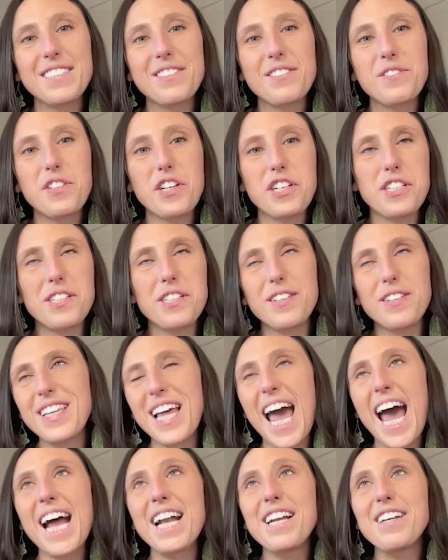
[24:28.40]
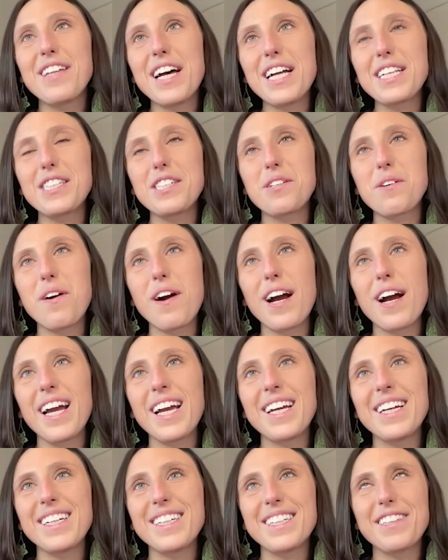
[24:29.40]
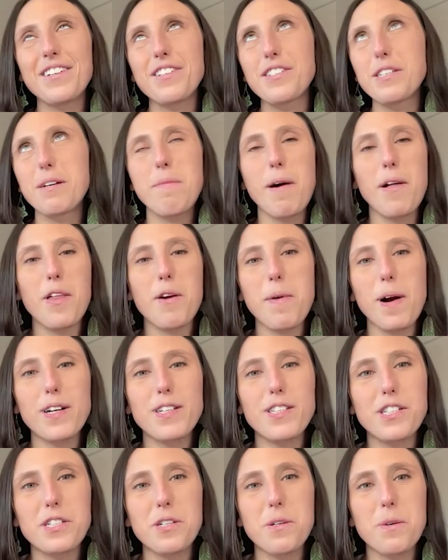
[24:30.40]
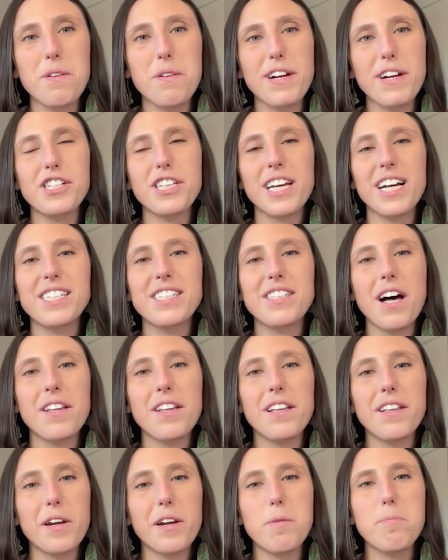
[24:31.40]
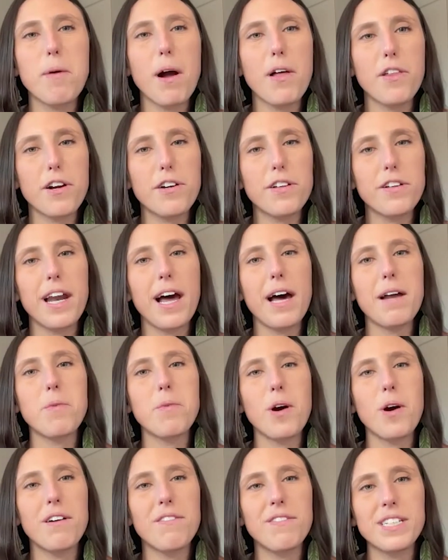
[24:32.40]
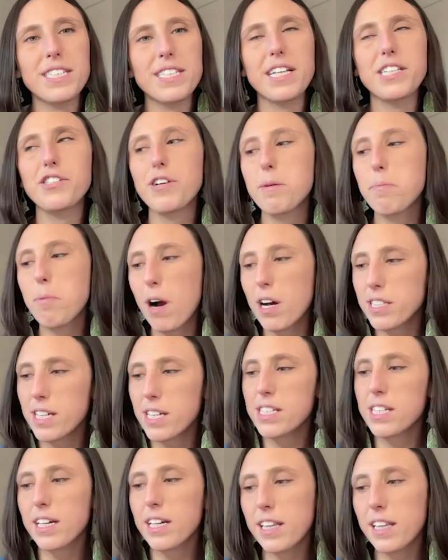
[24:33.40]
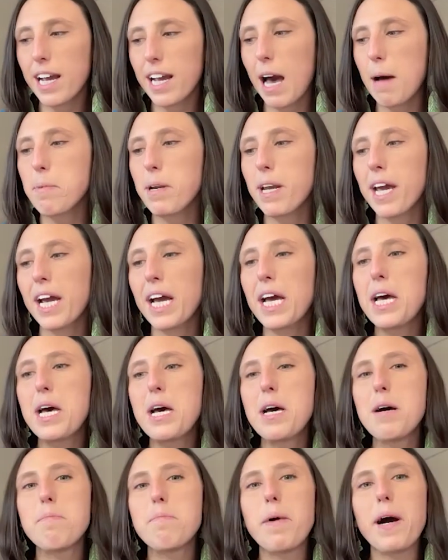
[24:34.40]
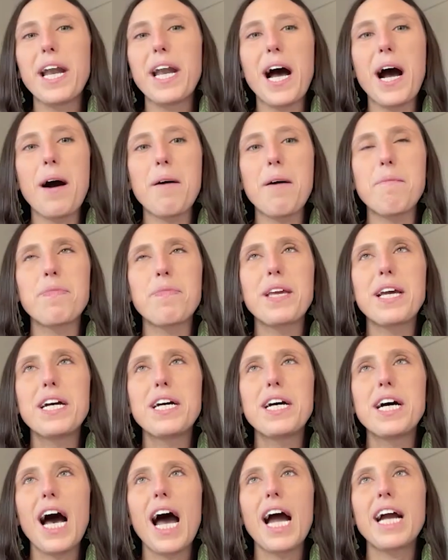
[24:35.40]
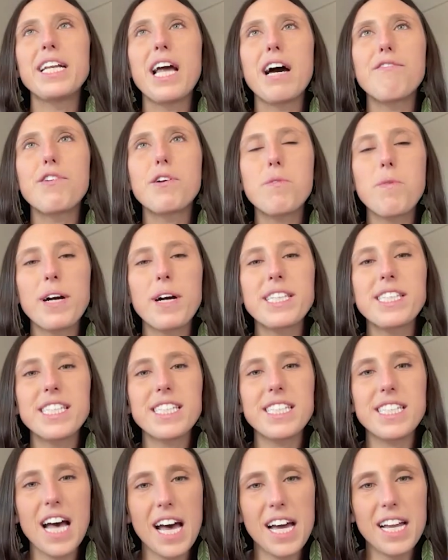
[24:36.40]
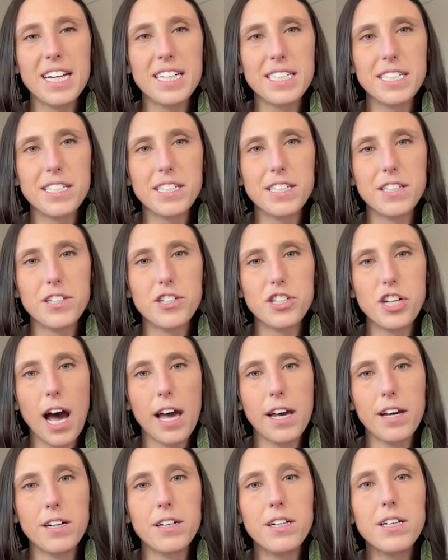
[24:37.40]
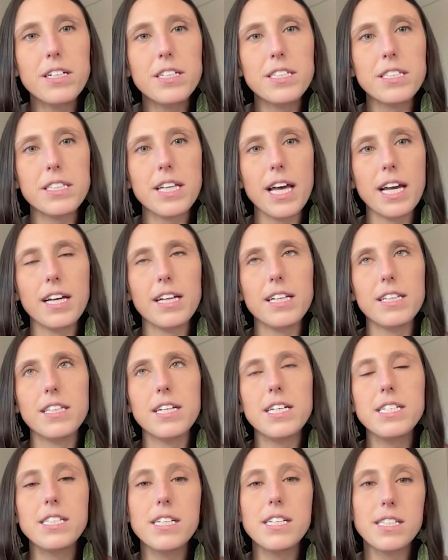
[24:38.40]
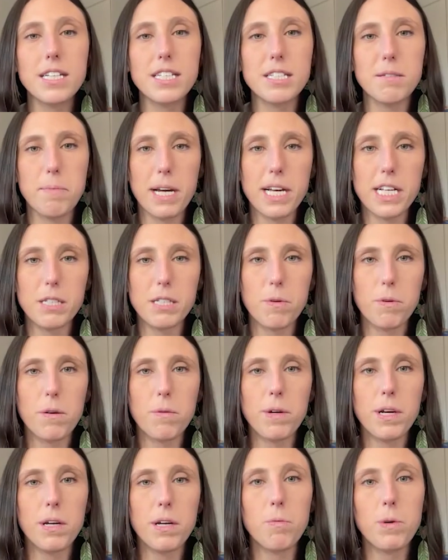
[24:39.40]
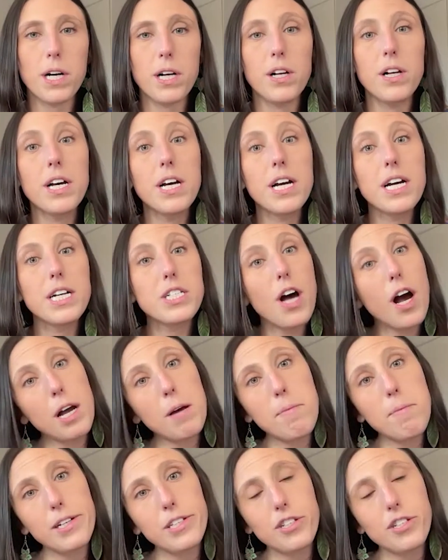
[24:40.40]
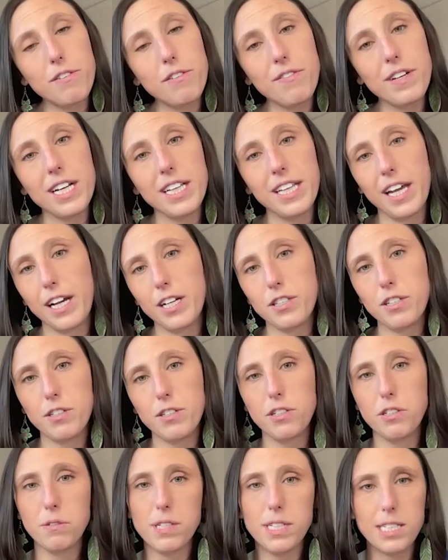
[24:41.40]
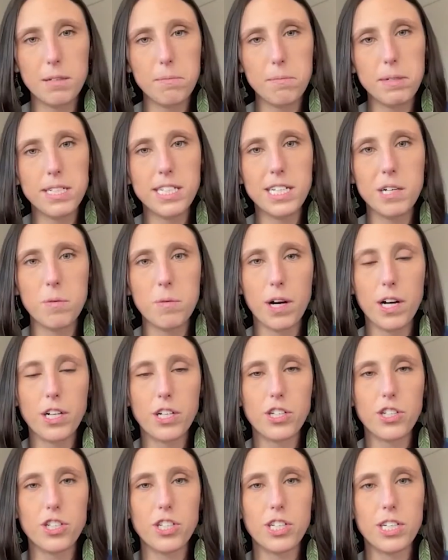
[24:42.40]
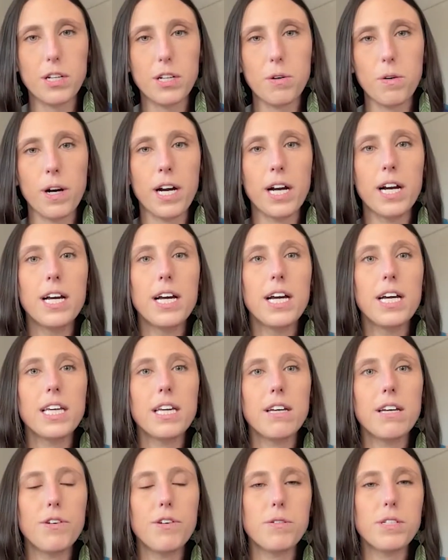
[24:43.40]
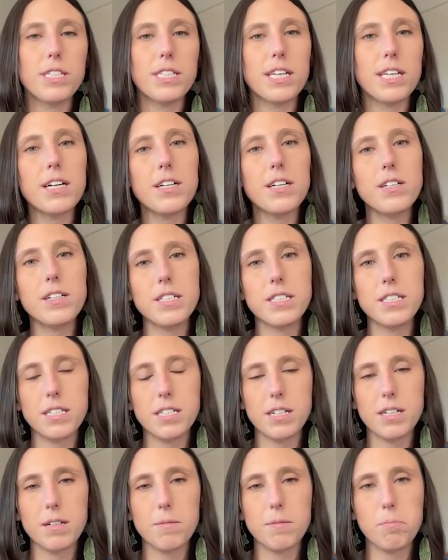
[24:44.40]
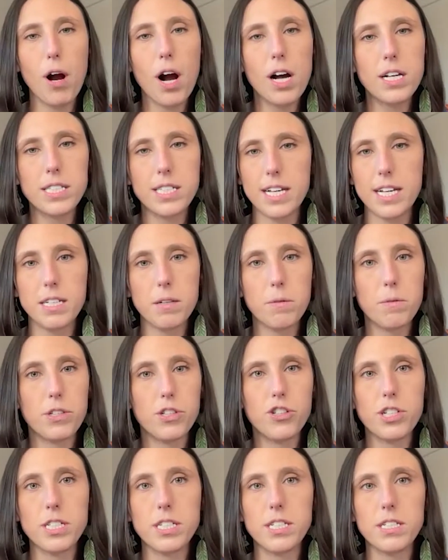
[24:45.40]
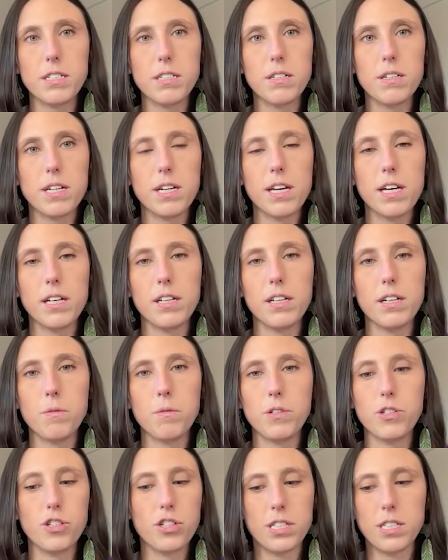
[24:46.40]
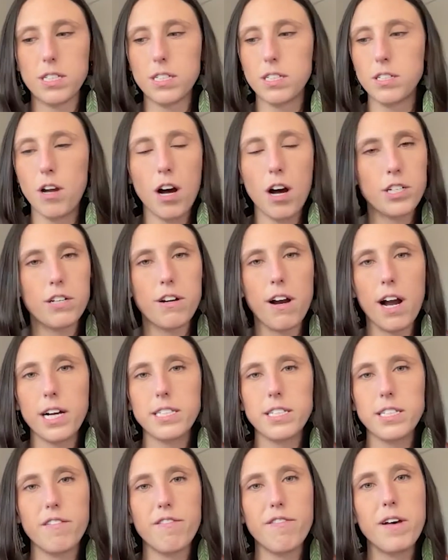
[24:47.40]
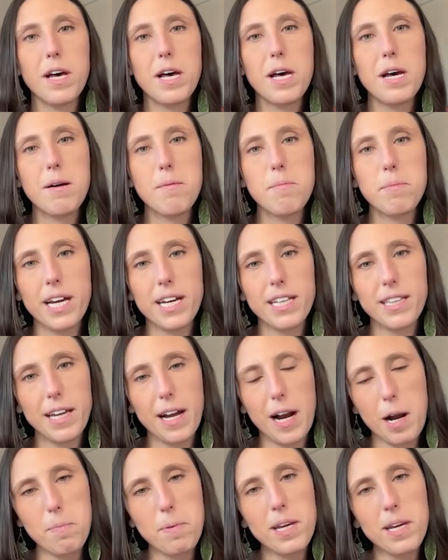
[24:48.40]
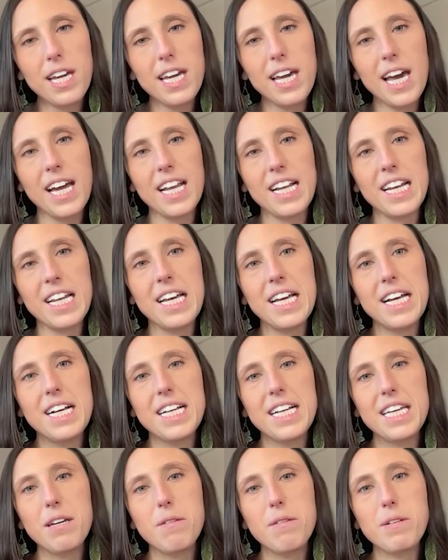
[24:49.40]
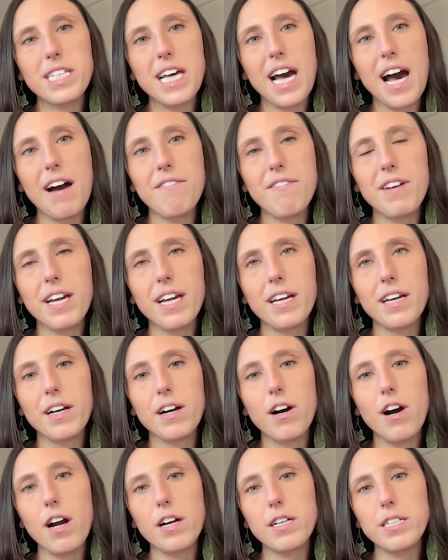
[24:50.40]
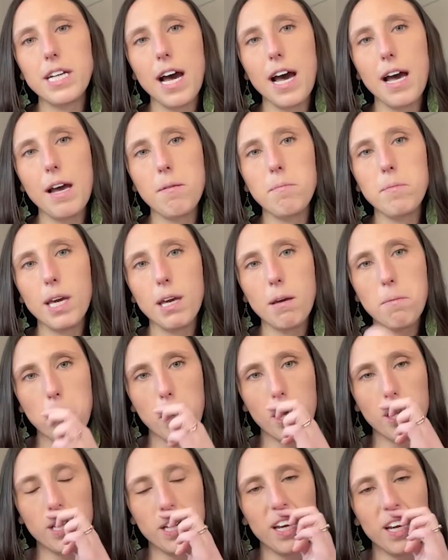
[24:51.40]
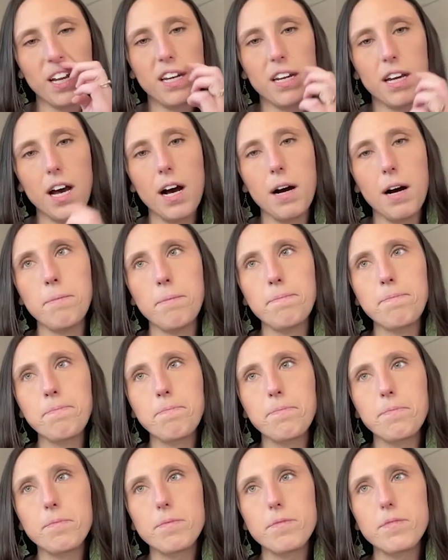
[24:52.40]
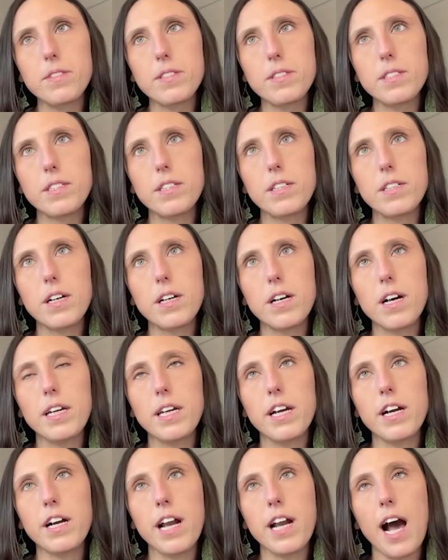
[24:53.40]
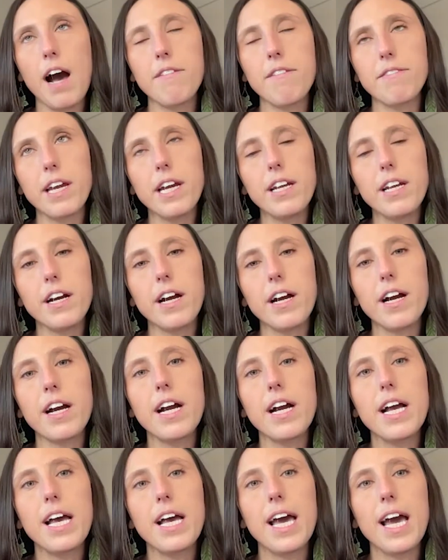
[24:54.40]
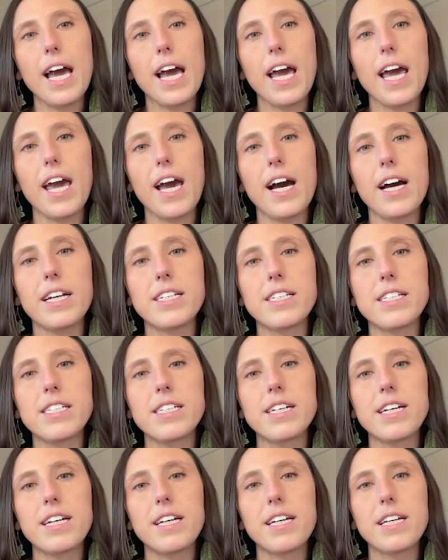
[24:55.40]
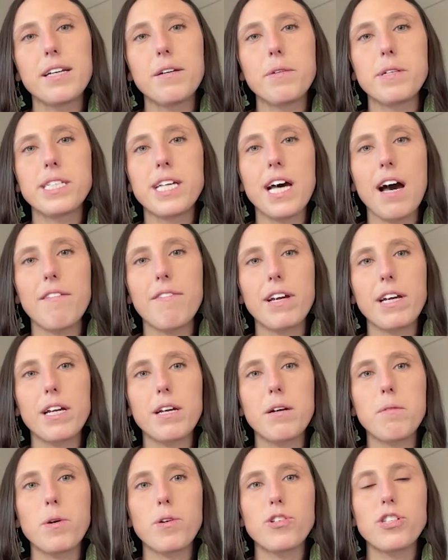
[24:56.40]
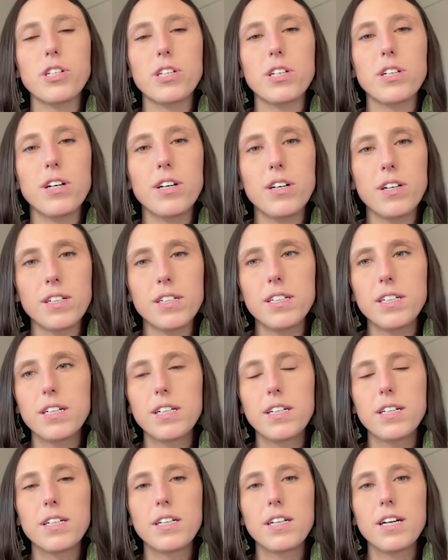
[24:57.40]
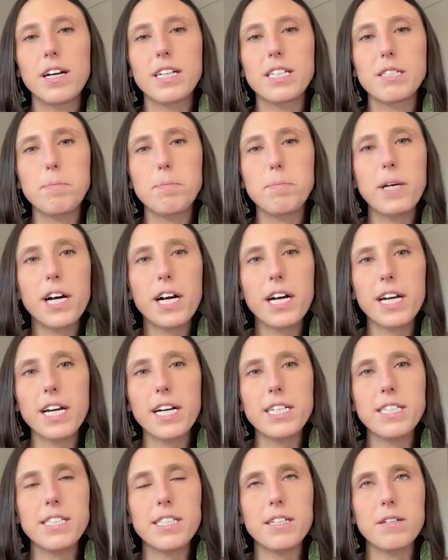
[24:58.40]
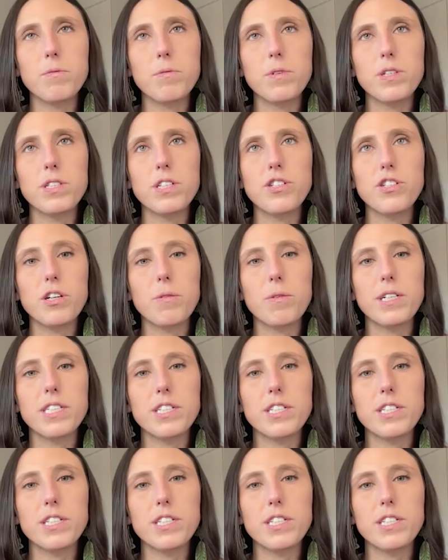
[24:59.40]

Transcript: Just end of that story. There's some other parts too. Eventually I saw the little brother that had more of a sensory processing thing happening, but I never once said to the child, like, this is the space where we will talk about your feelings or do a CBT worksheet or give you skills to process. It was just it was just non-directive play therapy, and he was having a hard time being bullied a year and a half later, and he was having an emotional experience and wasn't sure what